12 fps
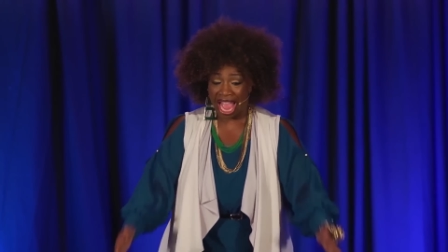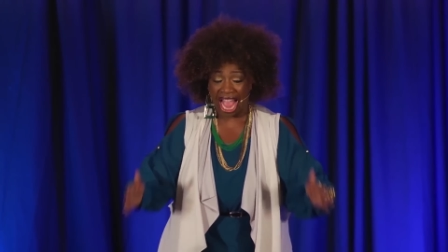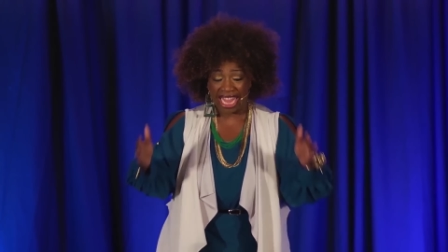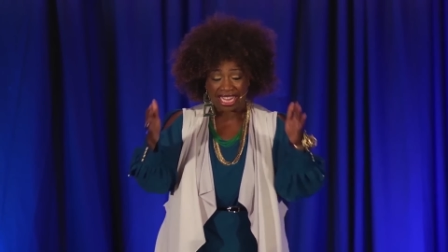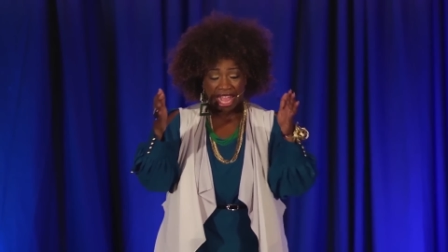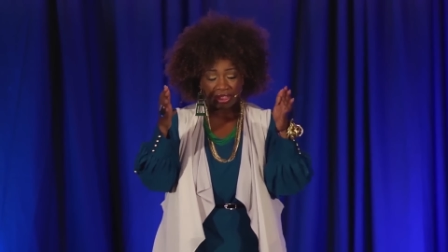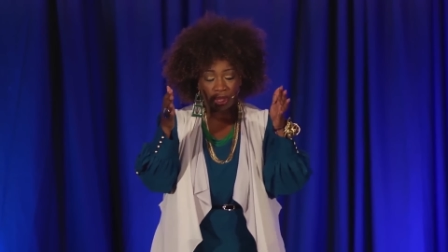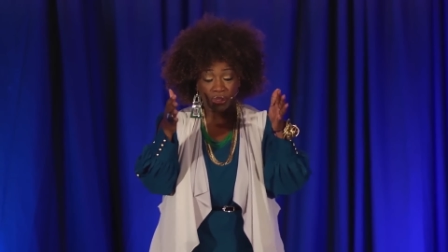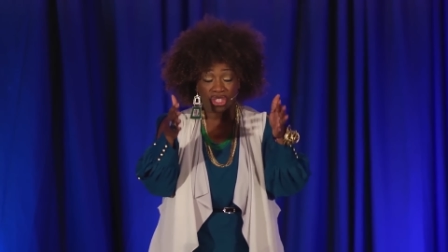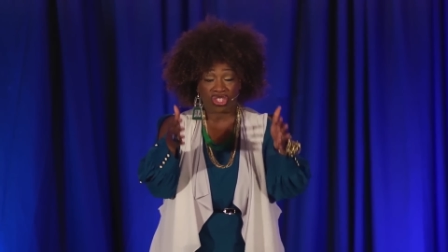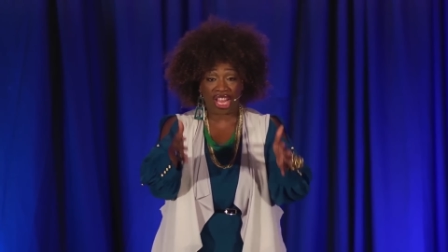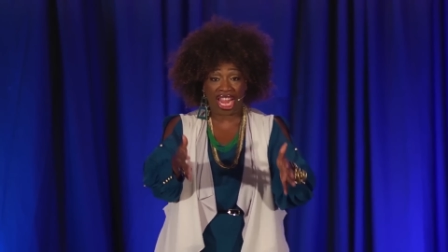I got
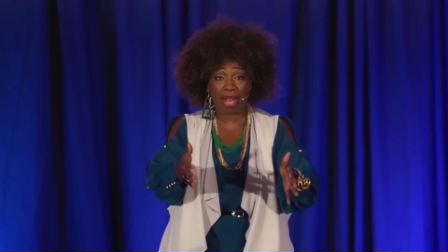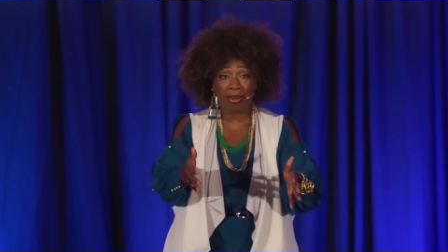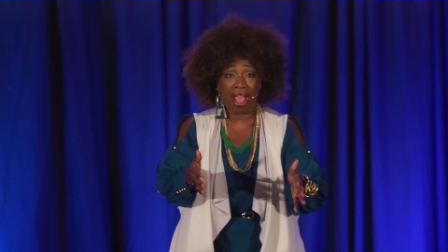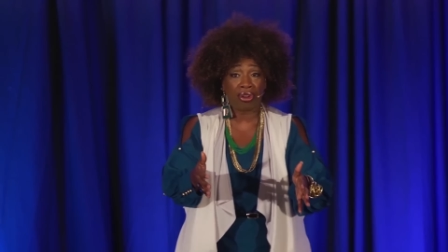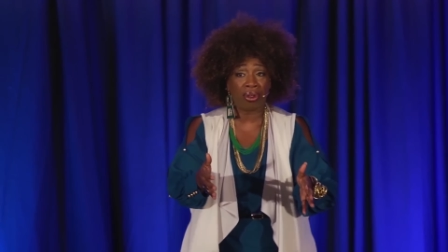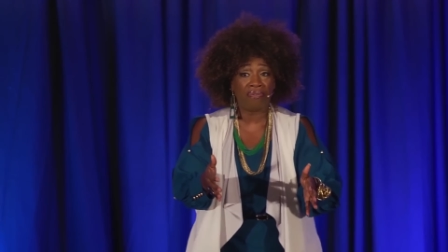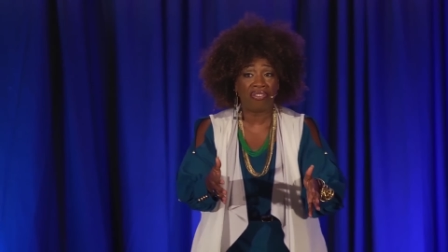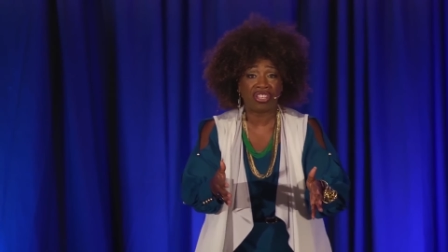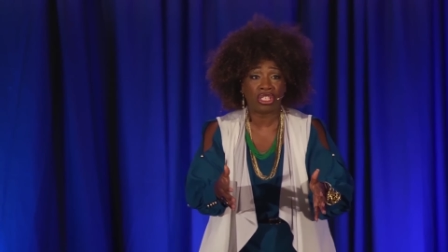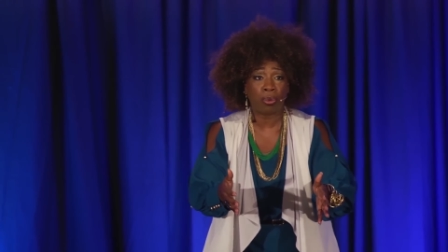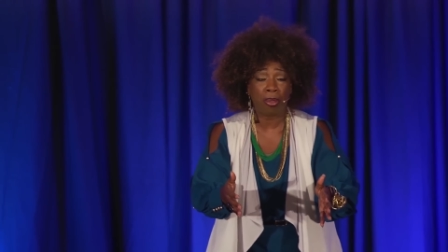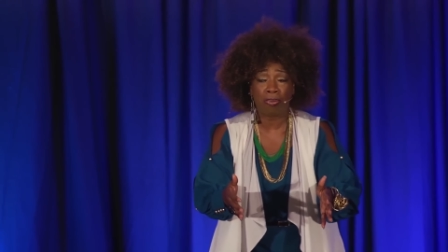those same one hundred
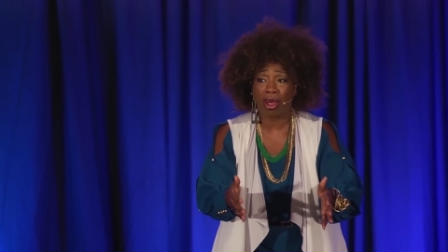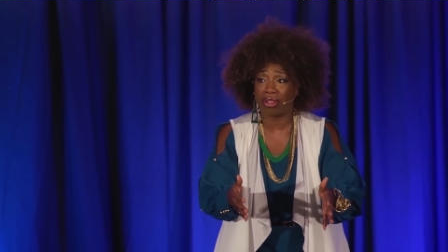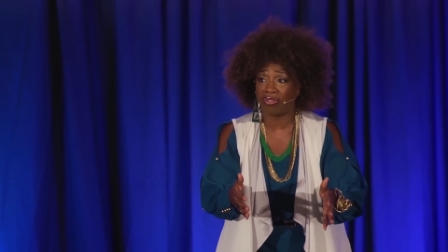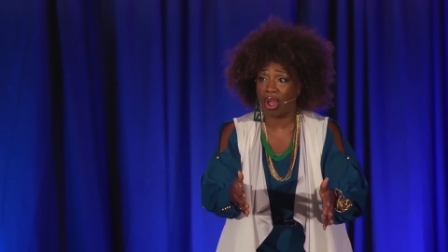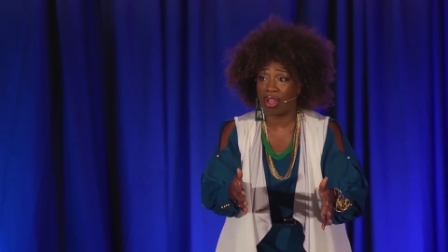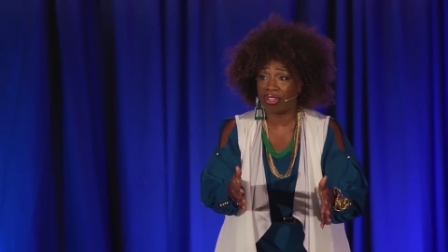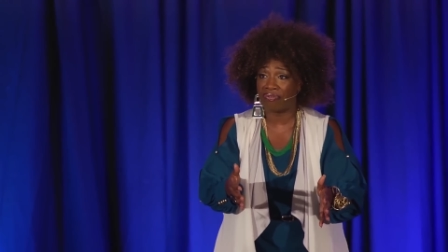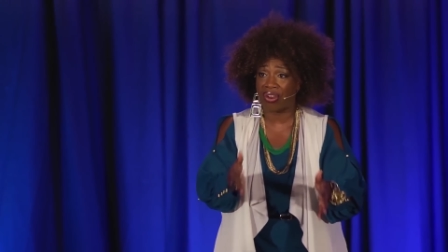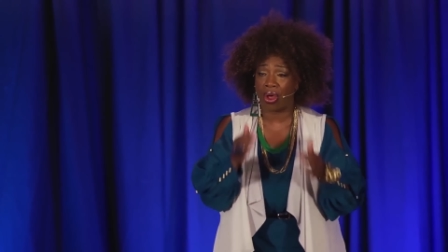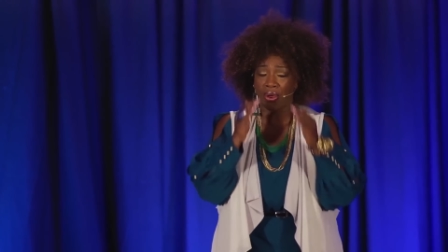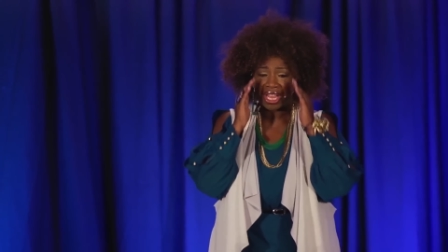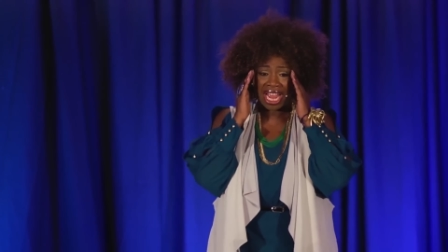fifty-two people on the, on the
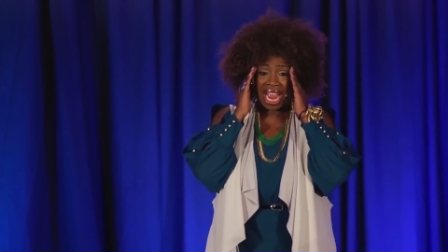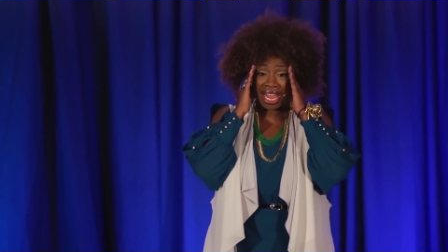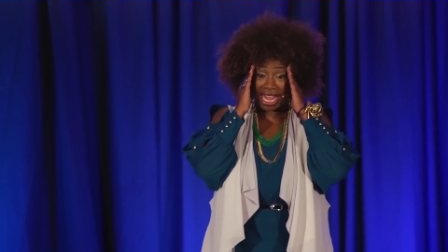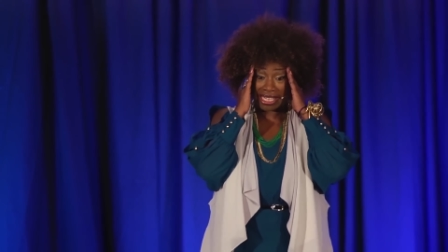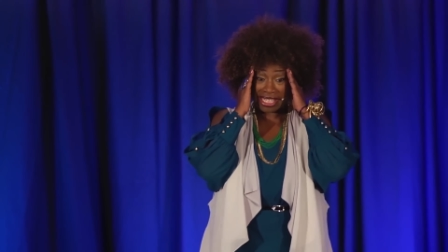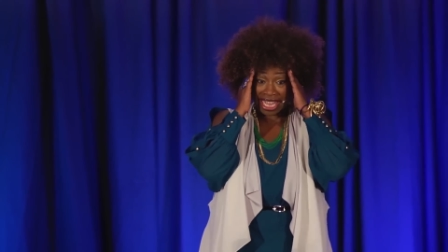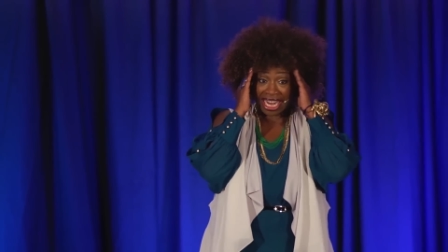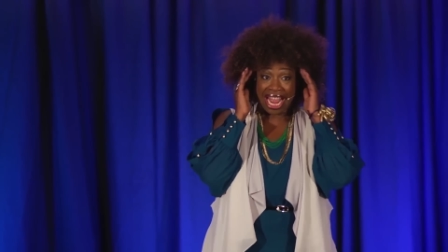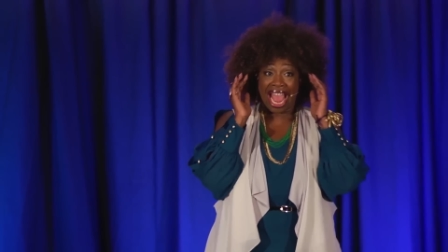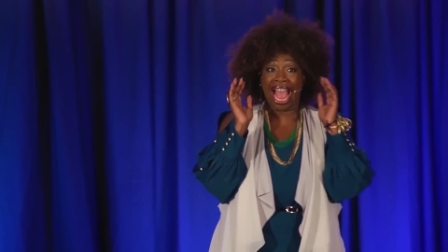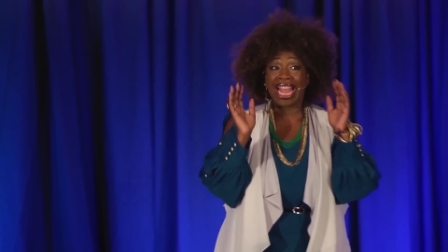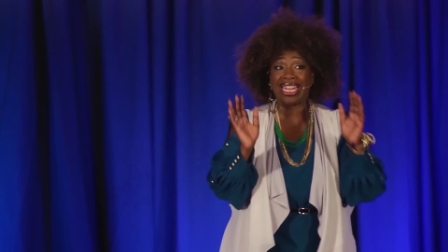phone, and I said,
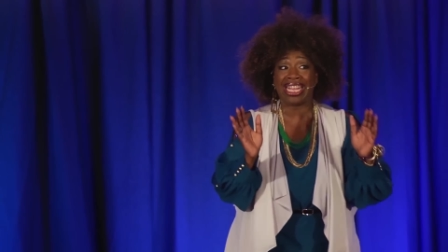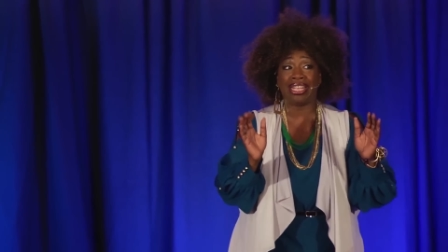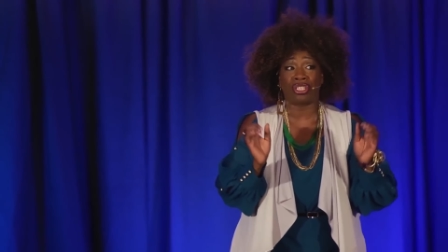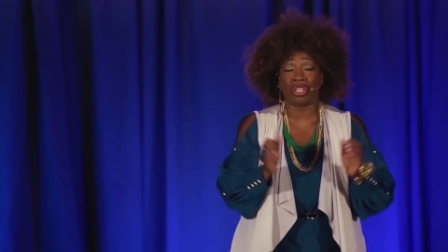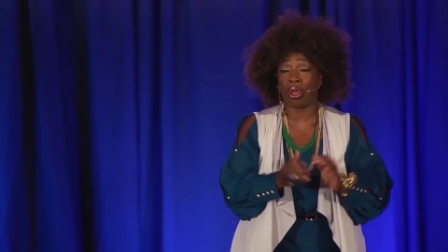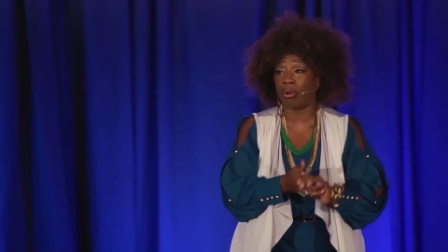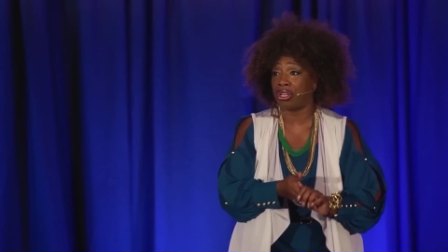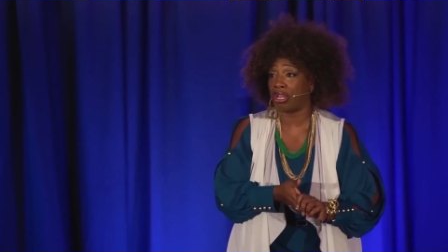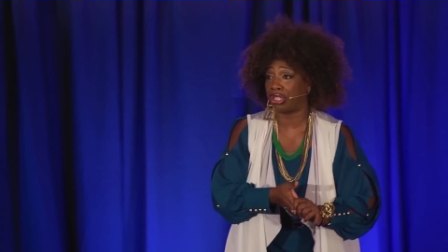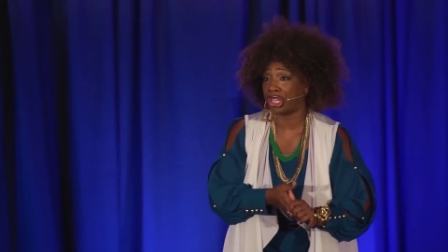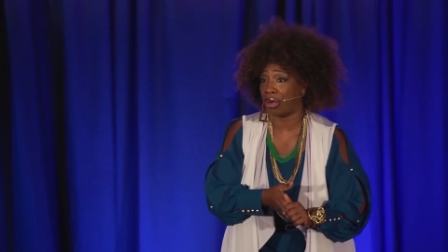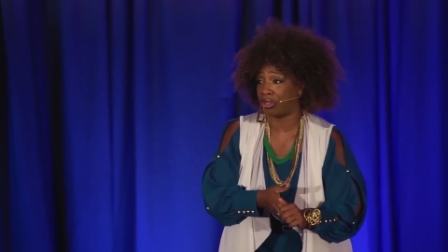I need to go to
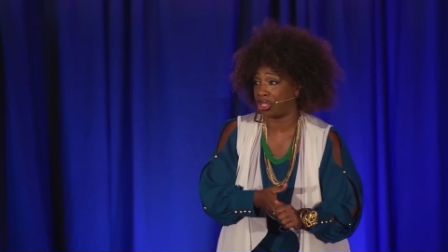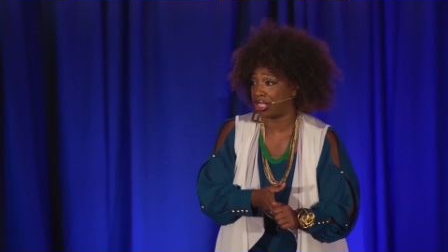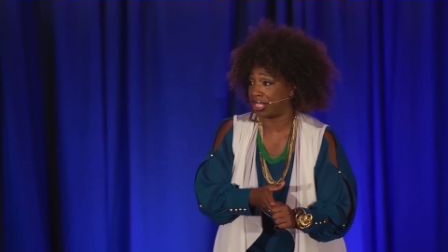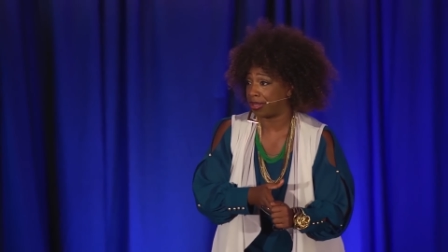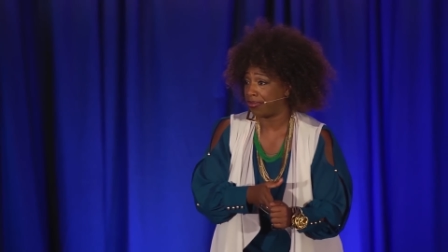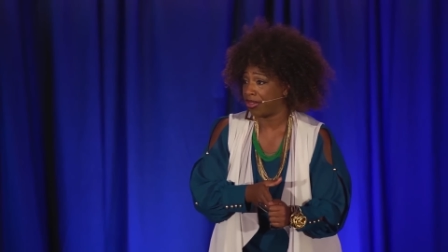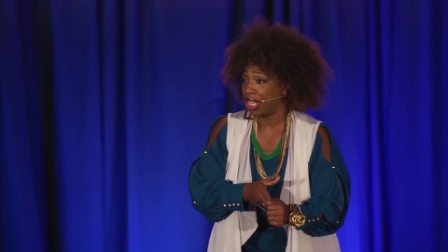your churches.